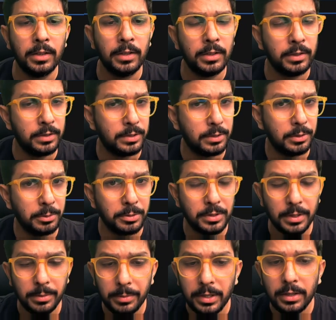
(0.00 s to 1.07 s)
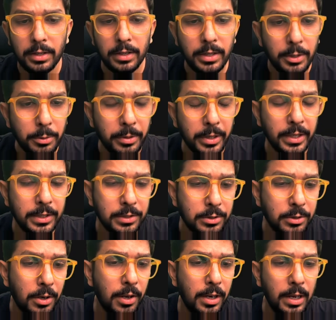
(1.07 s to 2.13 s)
So similarly, you can
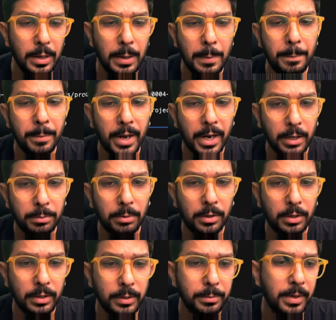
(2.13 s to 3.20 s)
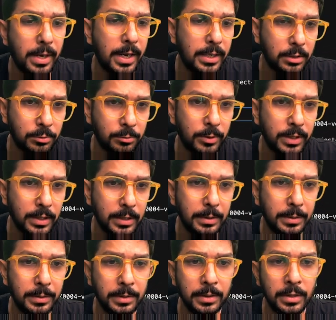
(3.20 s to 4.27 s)
install matplotlib as well.
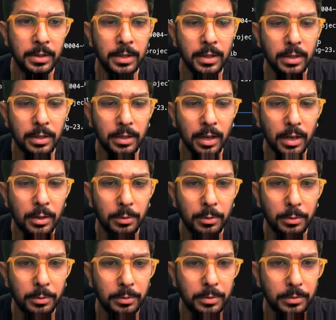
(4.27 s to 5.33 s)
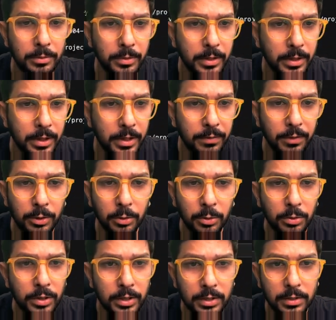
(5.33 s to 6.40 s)
Now, even though
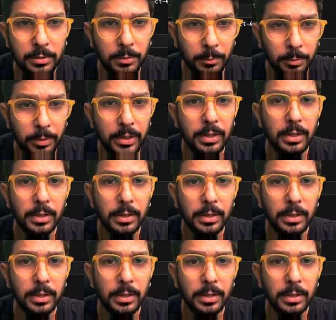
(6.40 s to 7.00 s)
this will